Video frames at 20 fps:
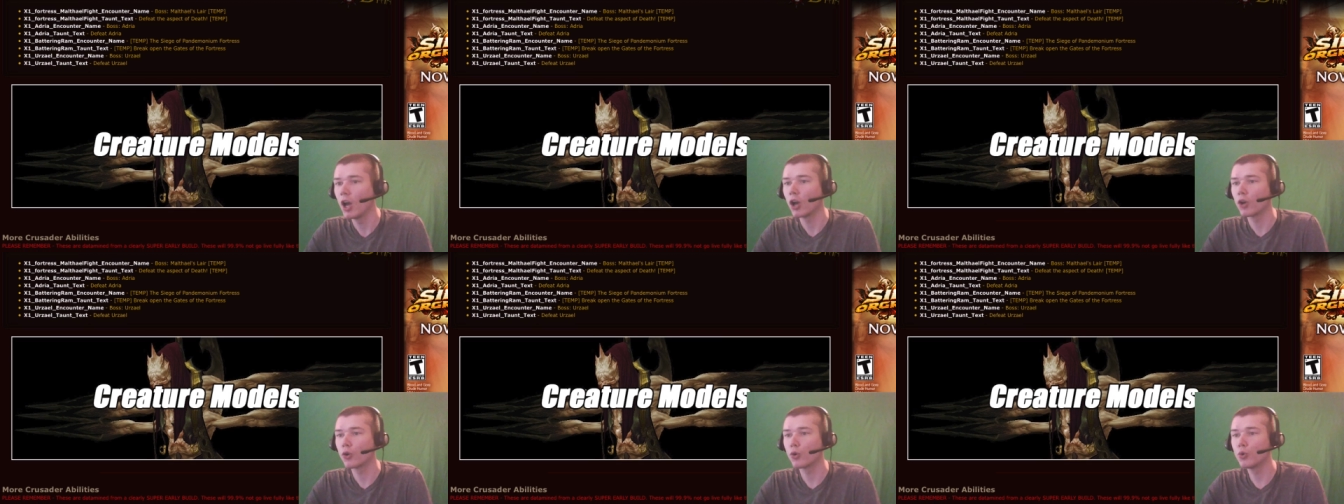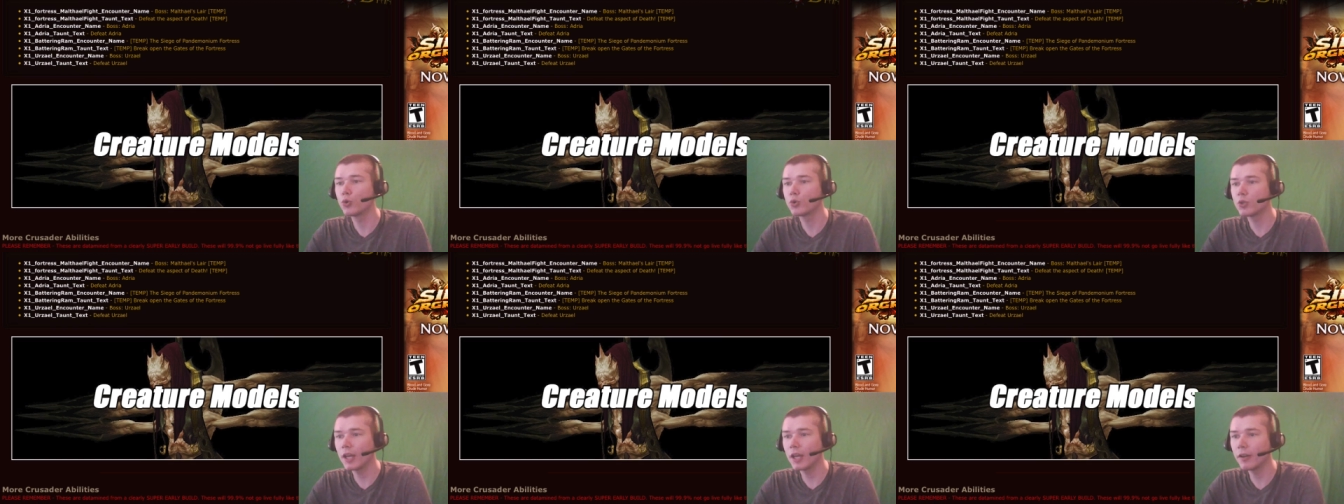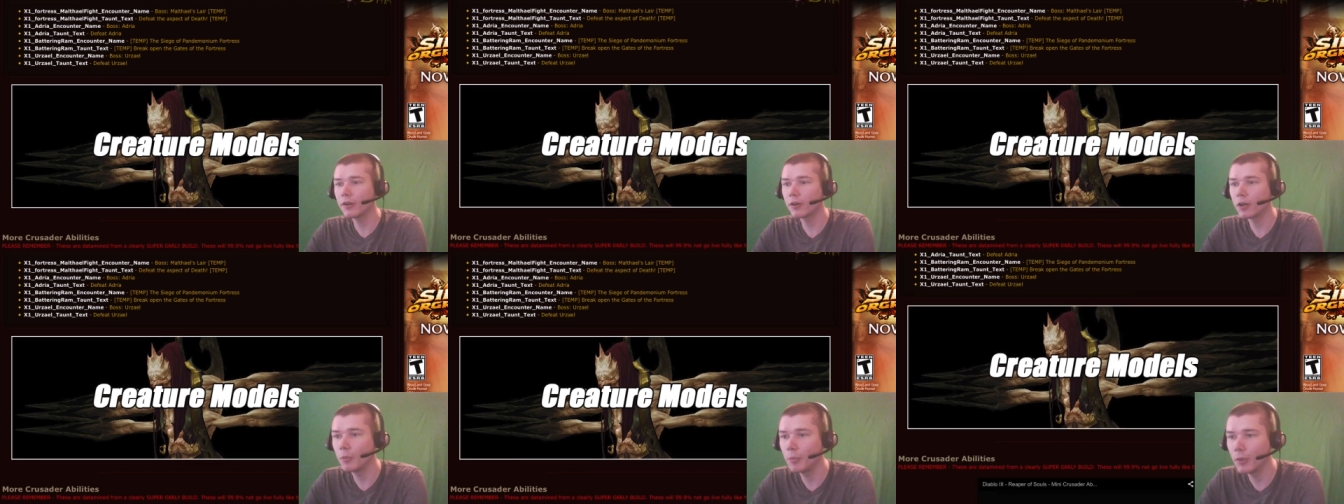
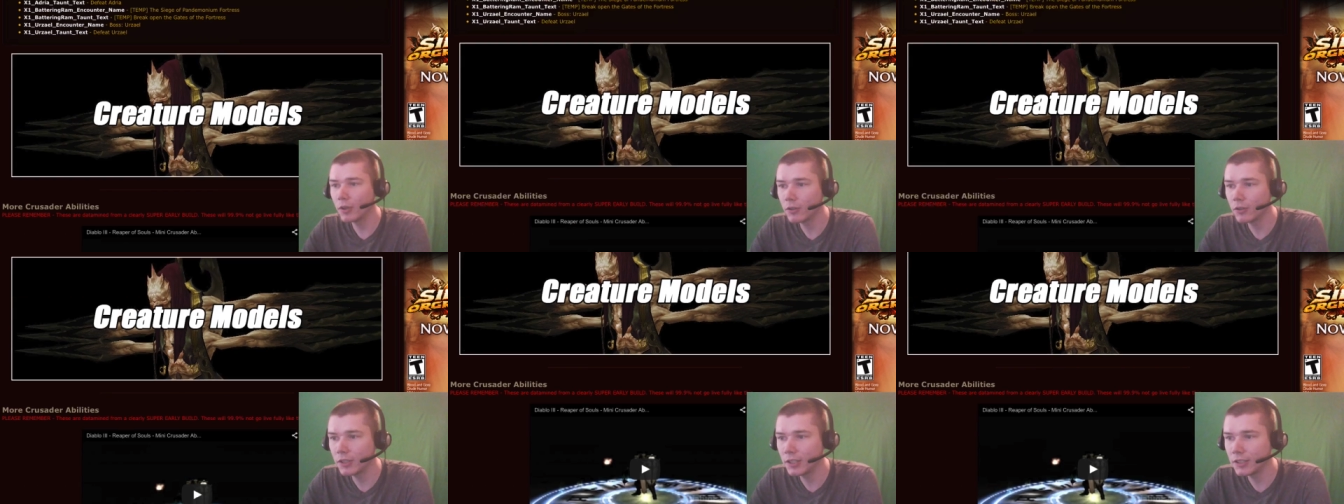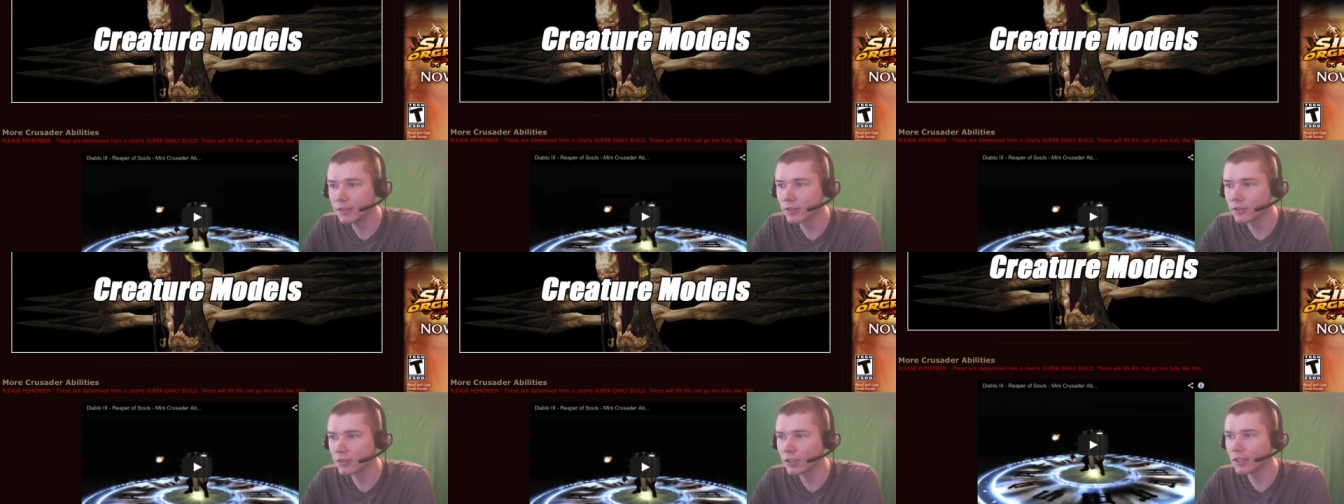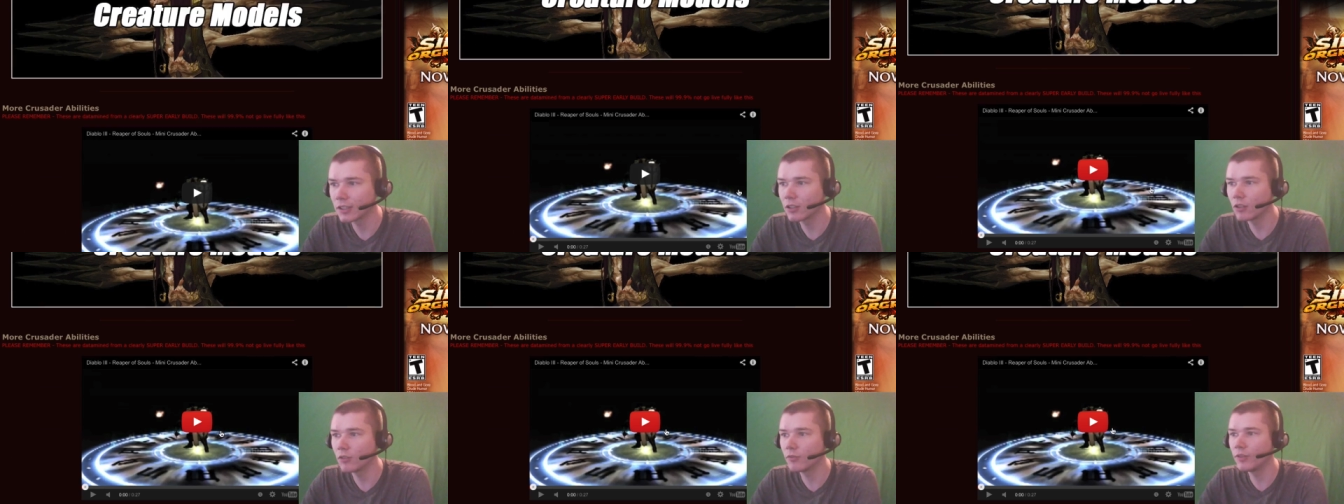Crusader abilities, there's a
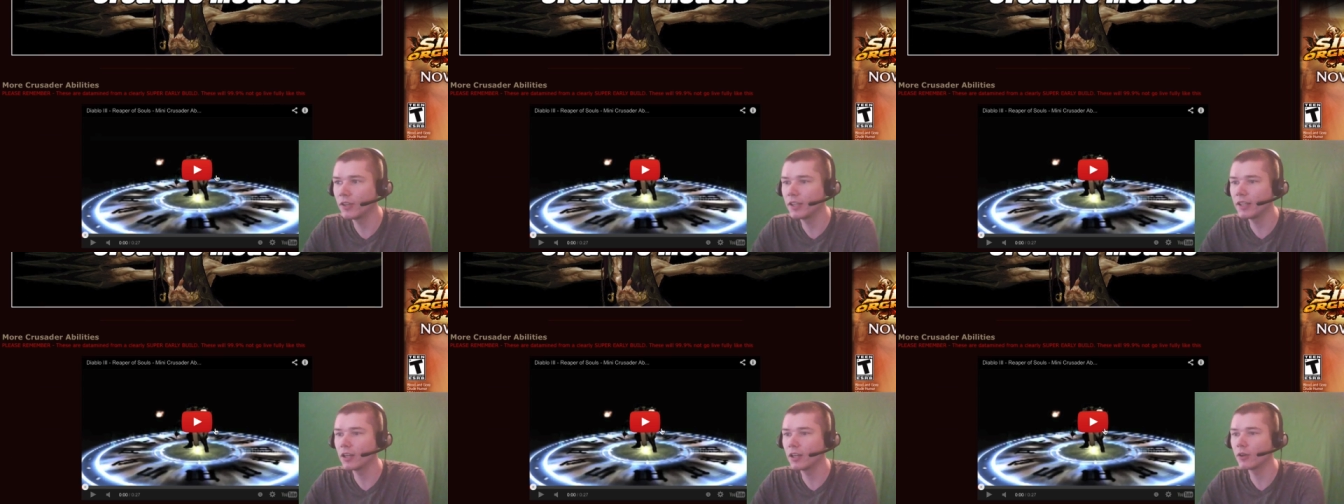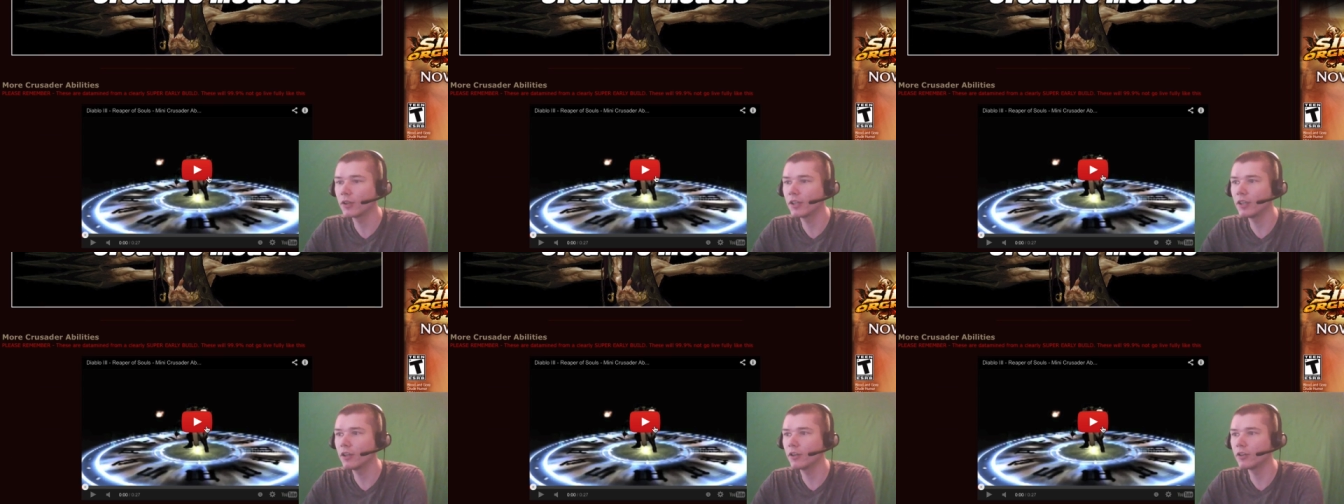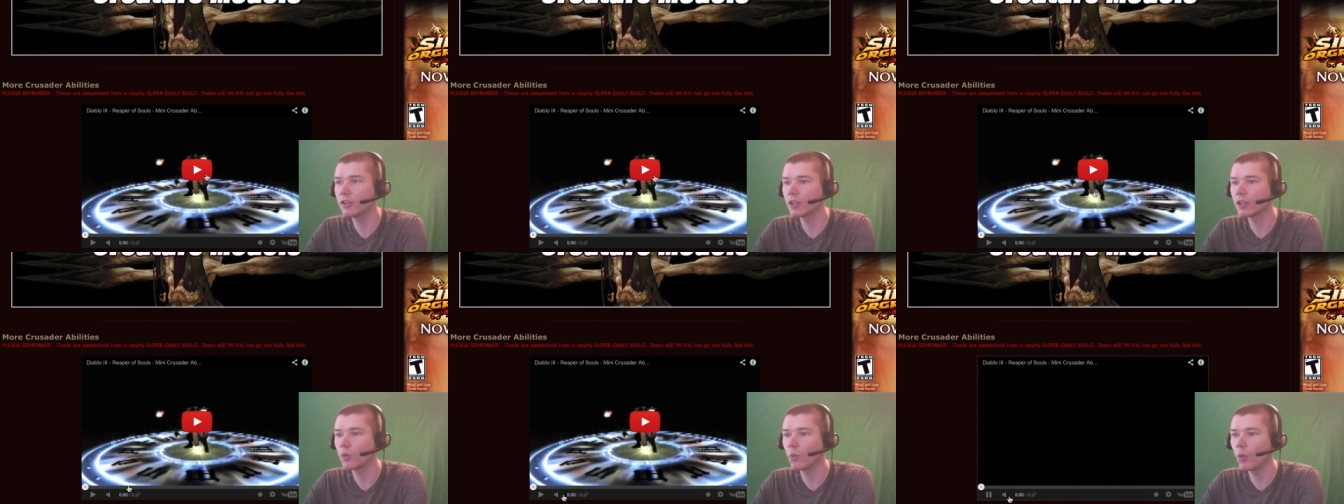little video here
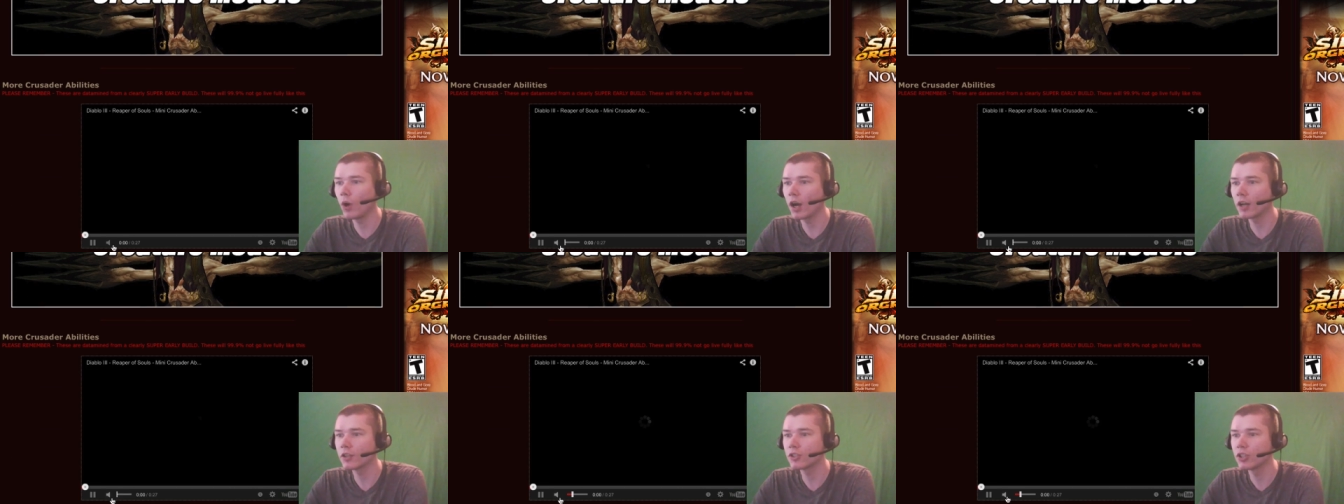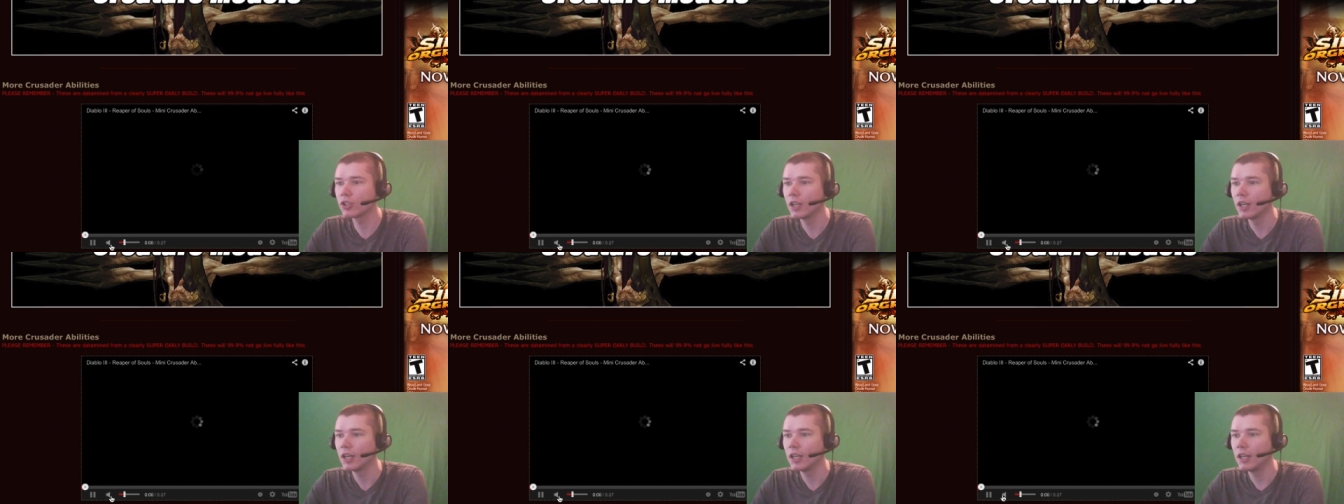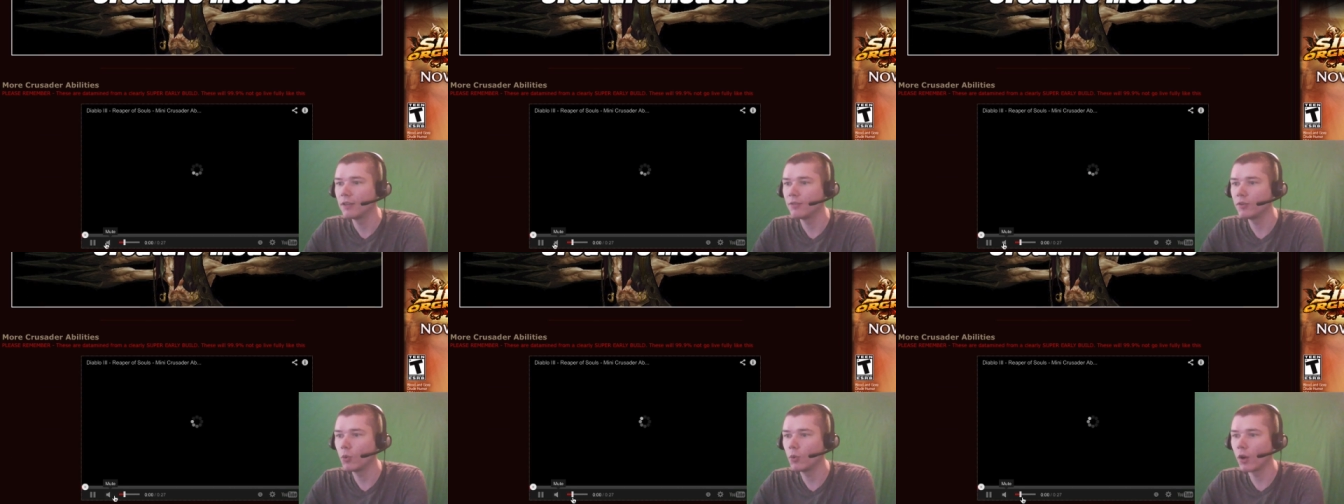you can watch
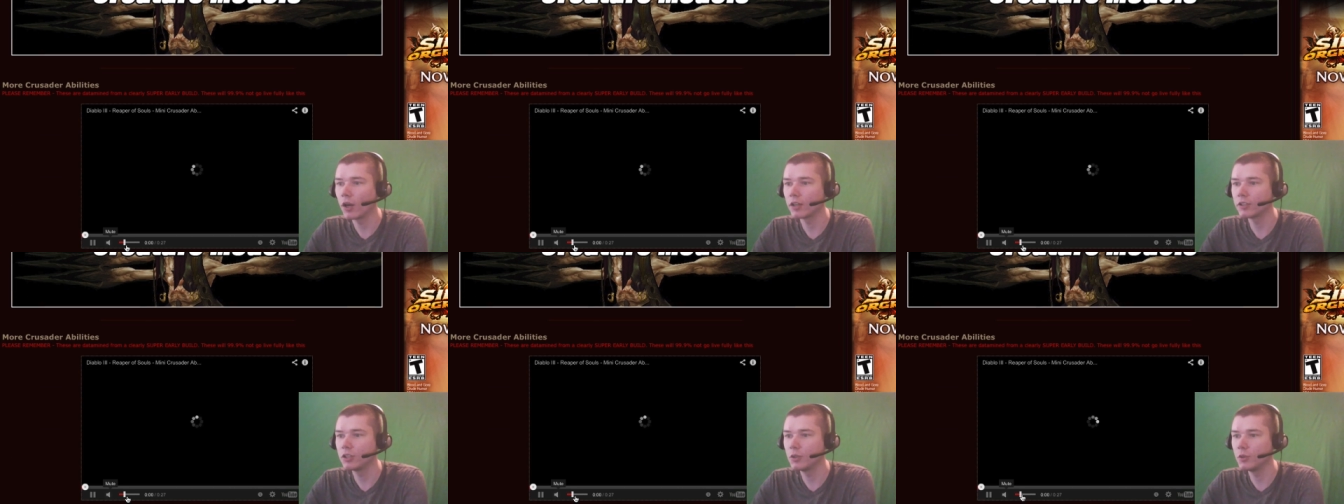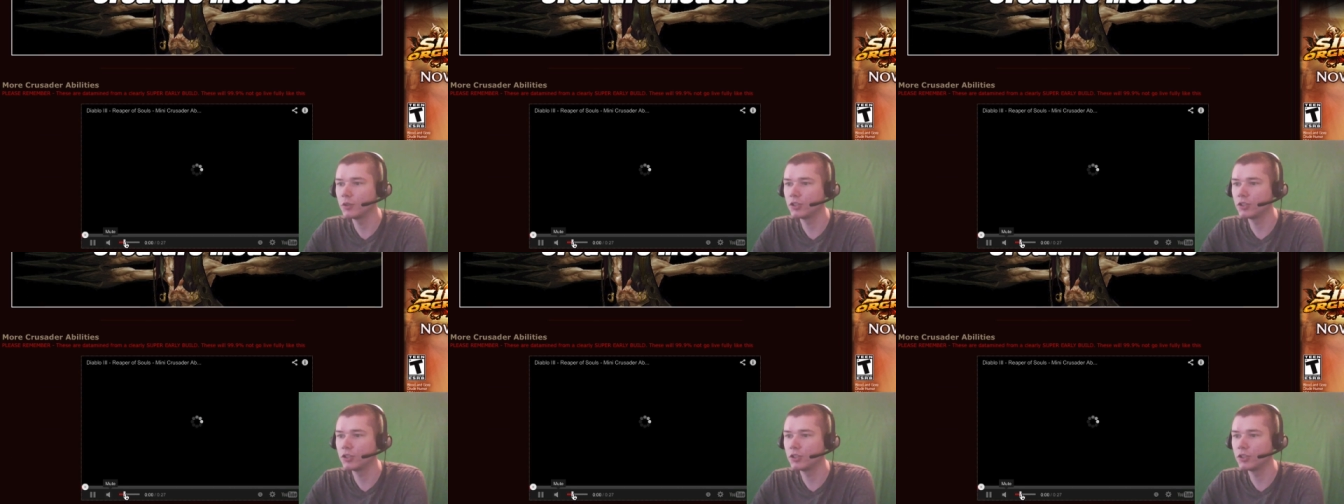if you want to.